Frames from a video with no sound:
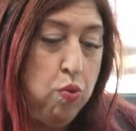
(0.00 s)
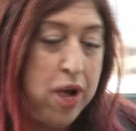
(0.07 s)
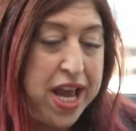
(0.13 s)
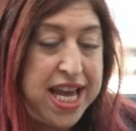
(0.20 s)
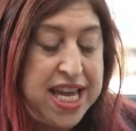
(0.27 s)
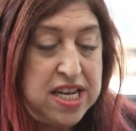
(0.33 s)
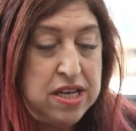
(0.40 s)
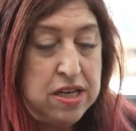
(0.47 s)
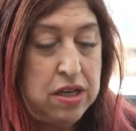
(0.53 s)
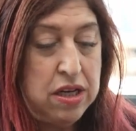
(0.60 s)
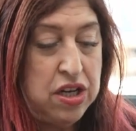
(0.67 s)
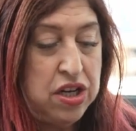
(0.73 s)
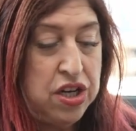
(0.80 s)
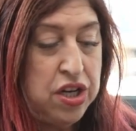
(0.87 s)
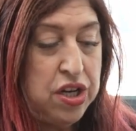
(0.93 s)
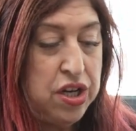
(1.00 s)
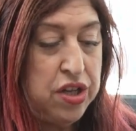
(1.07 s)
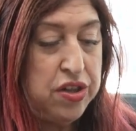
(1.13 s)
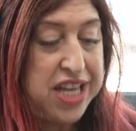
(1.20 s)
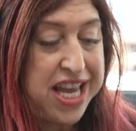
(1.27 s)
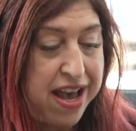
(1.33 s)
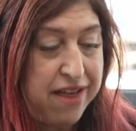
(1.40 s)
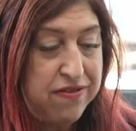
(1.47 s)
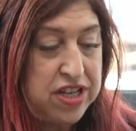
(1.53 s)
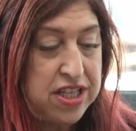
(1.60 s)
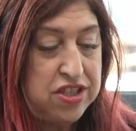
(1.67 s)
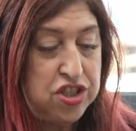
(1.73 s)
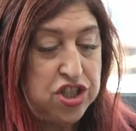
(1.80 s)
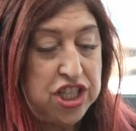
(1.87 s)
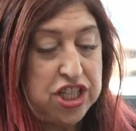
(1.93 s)
when the
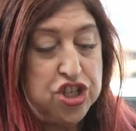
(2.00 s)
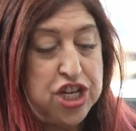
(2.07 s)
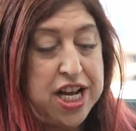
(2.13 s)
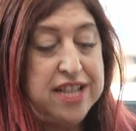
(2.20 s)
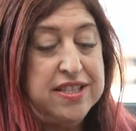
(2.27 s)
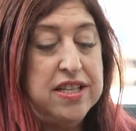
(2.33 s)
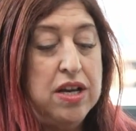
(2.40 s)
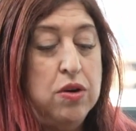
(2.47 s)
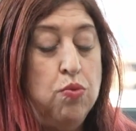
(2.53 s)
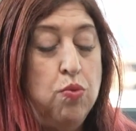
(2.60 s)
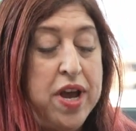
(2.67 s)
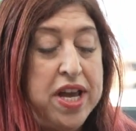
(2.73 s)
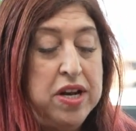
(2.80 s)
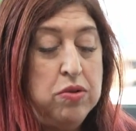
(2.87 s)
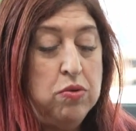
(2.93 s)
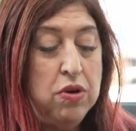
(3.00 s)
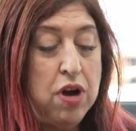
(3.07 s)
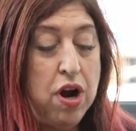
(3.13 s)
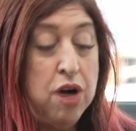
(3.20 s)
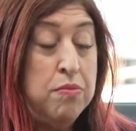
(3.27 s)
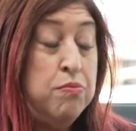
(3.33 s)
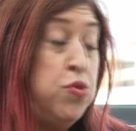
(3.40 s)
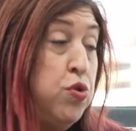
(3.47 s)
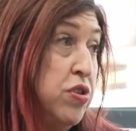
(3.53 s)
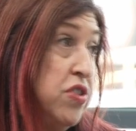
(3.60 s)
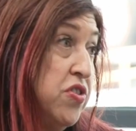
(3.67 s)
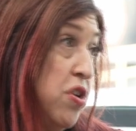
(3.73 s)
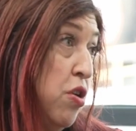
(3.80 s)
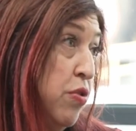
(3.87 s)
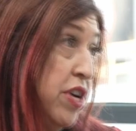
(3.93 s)
evidence suggests that when our
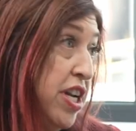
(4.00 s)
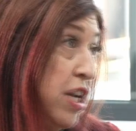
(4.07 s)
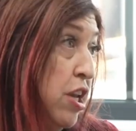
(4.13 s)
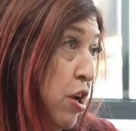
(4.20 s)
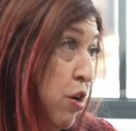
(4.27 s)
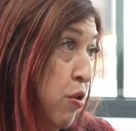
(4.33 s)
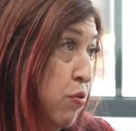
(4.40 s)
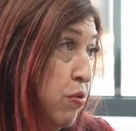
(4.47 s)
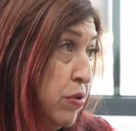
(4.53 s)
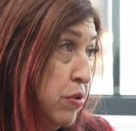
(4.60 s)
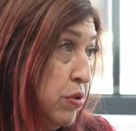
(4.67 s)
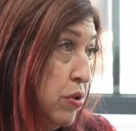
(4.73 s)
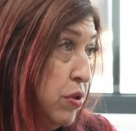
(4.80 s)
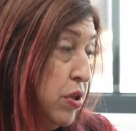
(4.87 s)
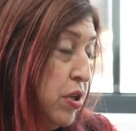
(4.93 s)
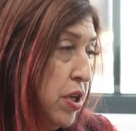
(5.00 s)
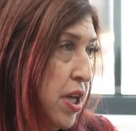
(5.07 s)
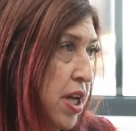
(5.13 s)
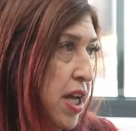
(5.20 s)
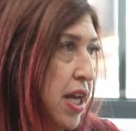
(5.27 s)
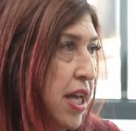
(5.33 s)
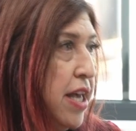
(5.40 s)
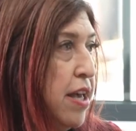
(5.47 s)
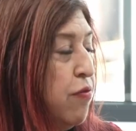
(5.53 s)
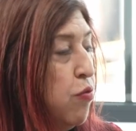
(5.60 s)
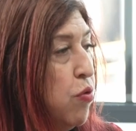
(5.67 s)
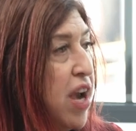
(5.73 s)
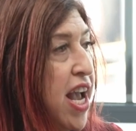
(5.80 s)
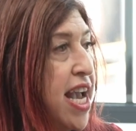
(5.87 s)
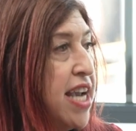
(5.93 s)
mood is already low, yeah.
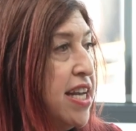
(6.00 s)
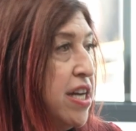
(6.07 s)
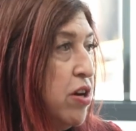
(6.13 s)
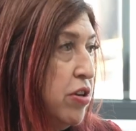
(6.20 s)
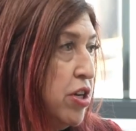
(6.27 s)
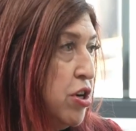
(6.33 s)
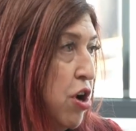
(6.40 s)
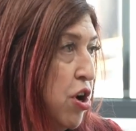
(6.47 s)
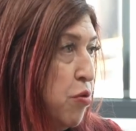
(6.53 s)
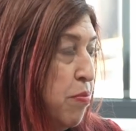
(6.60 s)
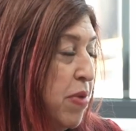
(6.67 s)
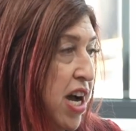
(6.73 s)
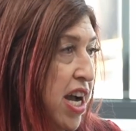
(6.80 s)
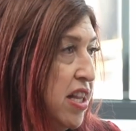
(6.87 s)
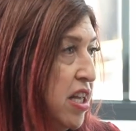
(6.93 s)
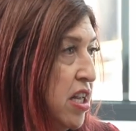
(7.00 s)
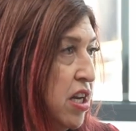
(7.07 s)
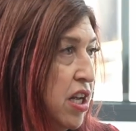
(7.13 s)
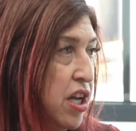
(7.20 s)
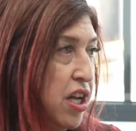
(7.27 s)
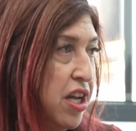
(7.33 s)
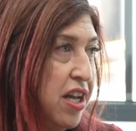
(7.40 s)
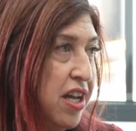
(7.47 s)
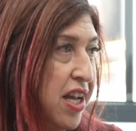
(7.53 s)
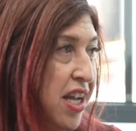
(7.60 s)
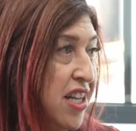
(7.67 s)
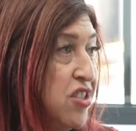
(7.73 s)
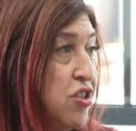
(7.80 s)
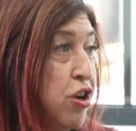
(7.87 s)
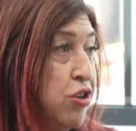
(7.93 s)
if we're hanging out in autopilot,
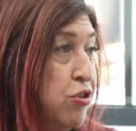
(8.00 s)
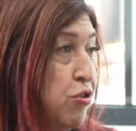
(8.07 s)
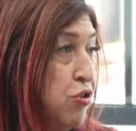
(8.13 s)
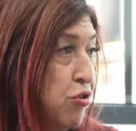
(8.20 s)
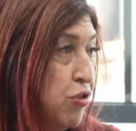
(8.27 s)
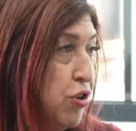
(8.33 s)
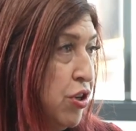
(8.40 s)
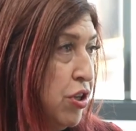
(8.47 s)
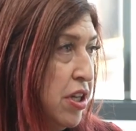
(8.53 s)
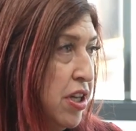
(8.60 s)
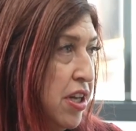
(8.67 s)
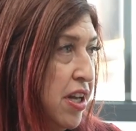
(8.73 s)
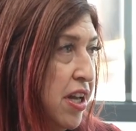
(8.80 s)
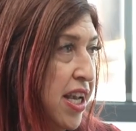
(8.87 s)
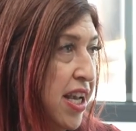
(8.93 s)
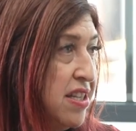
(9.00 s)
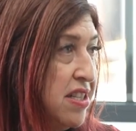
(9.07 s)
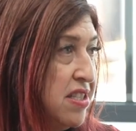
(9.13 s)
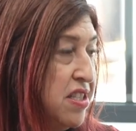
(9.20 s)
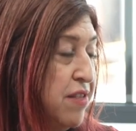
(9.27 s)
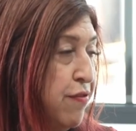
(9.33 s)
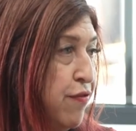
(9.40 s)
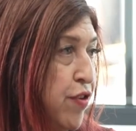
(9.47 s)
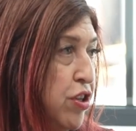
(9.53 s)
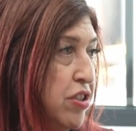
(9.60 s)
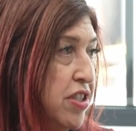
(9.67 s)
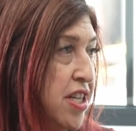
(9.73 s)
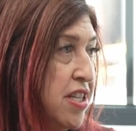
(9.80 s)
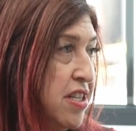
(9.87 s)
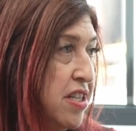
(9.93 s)
it's not neutral. It's
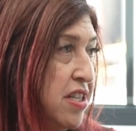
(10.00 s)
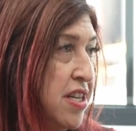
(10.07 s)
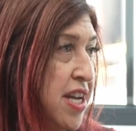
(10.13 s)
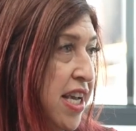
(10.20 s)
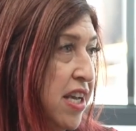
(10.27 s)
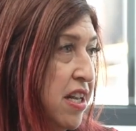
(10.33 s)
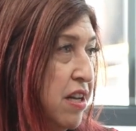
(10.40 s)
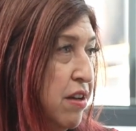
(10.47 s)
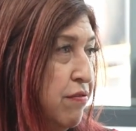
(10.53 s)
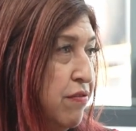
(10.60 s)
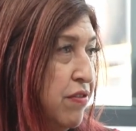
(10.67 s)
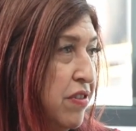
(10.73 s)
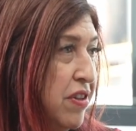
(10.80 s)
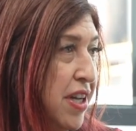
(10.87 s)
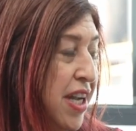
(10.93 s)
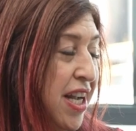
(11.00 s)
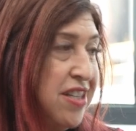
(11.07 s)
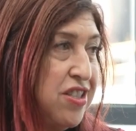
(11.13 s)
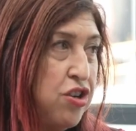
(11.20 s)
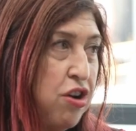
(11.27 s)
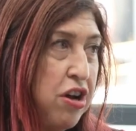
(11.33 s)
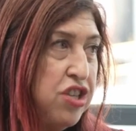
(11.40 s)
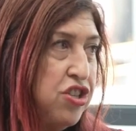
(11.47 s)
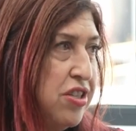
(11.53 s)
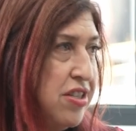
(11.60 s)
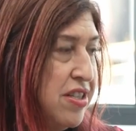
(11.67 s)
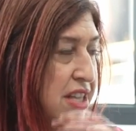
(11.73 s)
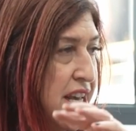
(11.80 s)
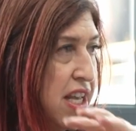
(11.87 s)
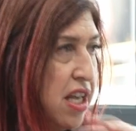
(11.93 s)
defaulting to the negative. It's not
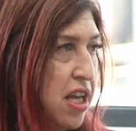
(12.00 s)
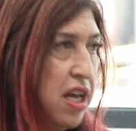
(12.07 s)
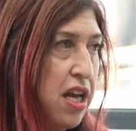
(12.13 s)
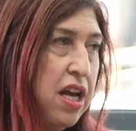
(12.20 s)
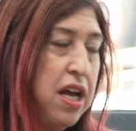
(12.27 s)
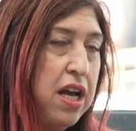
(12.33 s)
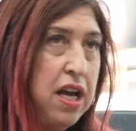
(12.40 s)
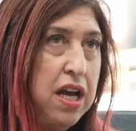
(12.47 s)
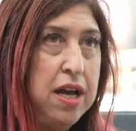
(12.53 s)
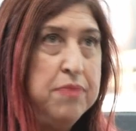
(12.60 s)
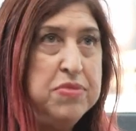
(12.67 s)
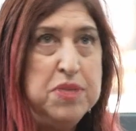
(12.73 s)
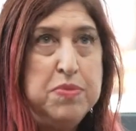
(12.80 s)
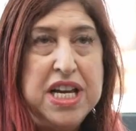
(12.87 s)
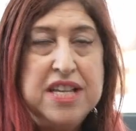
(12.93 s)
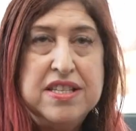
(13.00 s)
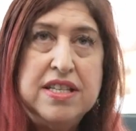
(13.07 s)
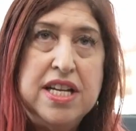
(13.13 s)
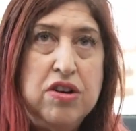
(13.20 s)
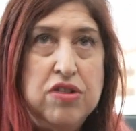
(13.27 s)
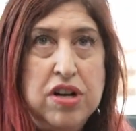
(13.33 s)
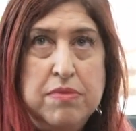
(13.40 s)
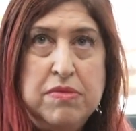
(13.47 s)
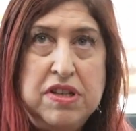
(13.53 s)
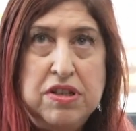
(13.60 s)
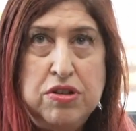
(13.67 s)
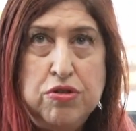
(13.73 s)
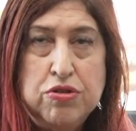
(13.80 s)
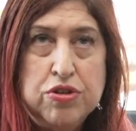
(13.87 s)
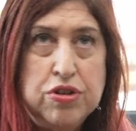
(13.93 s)
just like mm. I'm spacing out, I'm
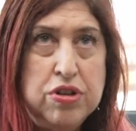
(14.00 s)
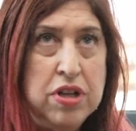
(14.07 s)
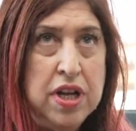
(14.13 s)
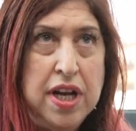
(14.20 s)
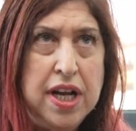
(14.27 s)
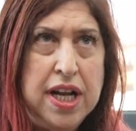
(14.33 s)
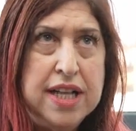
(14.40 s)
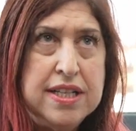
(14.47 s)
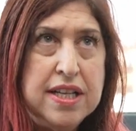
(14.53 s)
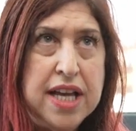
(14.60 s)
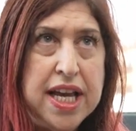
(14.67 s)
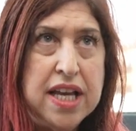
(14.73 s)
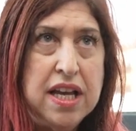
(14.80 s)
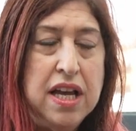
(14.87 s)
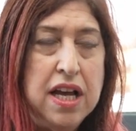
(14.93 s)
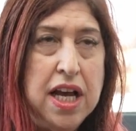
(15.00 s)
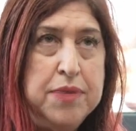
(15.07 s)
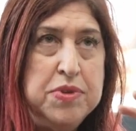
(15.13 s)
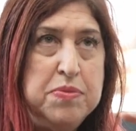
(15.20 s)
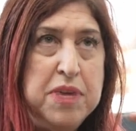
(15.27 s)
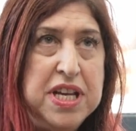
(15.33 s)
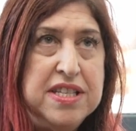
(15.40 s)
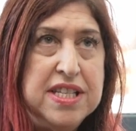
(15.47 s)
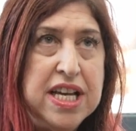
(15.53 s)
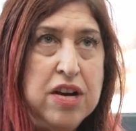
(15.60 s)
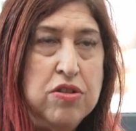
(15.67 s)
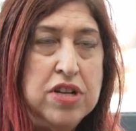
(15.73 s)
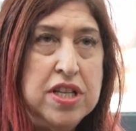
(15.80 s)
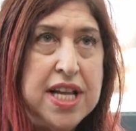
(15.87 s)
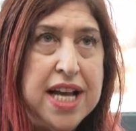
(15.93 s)
in neutral. It's like I'm
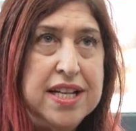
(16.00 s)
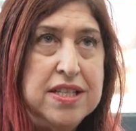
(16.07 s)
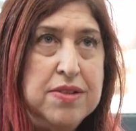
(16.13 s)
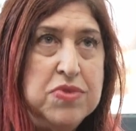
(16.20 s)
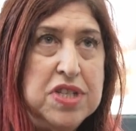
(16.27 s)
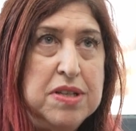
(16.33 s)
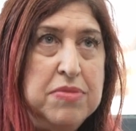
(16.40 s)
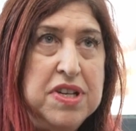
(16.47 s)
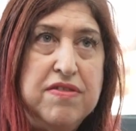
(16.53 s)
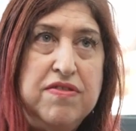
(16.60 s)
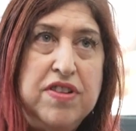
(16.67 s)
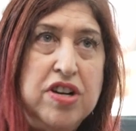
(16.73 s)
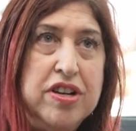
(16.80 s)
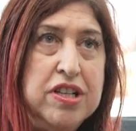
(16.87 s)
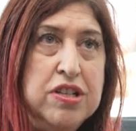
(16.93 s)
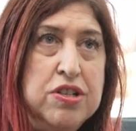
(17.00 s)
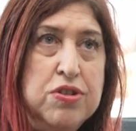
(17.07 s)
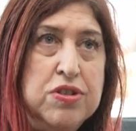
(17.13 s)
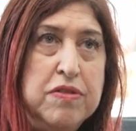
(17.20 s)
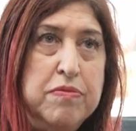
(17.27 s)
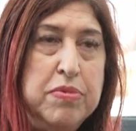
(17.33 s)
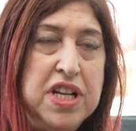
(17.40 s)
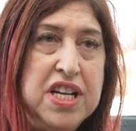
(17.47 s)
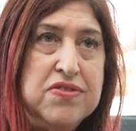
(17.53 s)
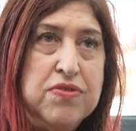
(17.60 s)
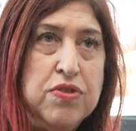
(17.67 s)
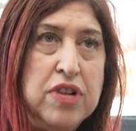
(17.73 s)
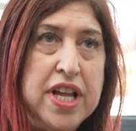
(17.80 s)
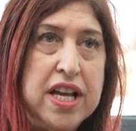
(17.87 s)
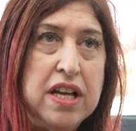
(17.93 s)
spacing out. And that seems to be a very conducive
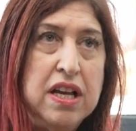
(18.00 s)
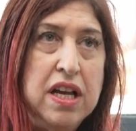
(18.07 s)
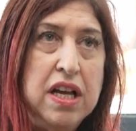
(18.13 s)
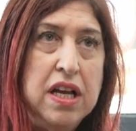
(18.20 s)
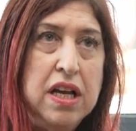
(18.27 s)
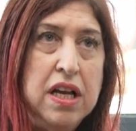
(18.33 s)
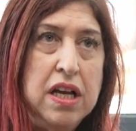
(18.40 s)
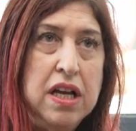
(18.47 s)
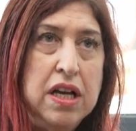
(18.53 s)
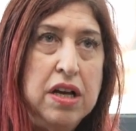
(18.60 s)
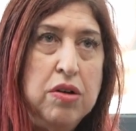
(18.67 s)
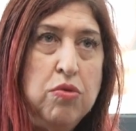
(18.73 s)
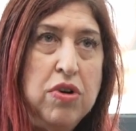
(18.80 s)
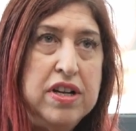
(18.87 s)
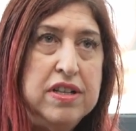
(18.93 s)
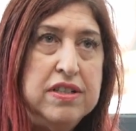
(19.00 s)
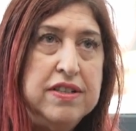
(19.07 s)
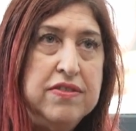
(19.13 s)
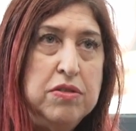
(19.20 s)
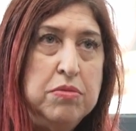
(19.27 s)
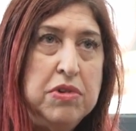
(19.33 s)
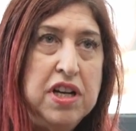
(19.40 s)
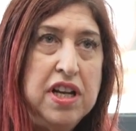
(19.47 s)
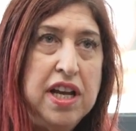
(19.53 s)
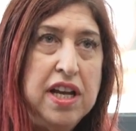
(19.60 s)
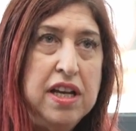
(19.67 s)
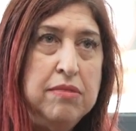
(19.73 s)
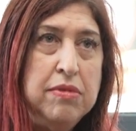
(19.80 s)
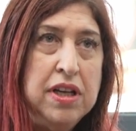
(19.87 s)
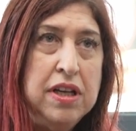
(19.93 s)
place for like, why does everybody
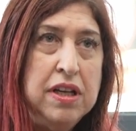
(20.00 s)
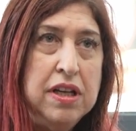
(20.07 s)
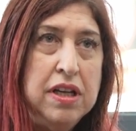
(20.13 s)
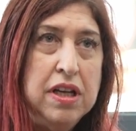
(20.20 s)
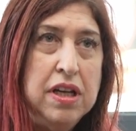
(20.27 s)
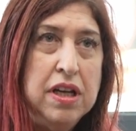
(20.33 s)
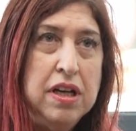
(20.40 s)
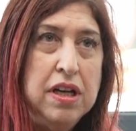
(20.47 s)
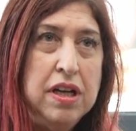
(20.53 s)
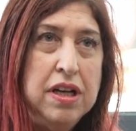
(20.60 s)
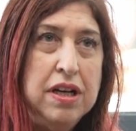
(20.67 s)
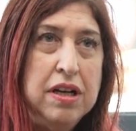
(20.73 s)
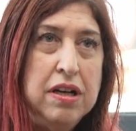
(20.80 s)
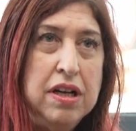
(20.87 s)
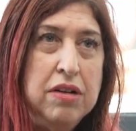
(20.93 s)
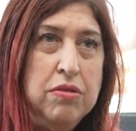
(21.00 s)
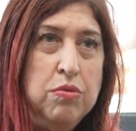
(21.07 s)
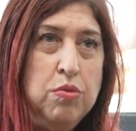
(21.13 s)
hate me? Right.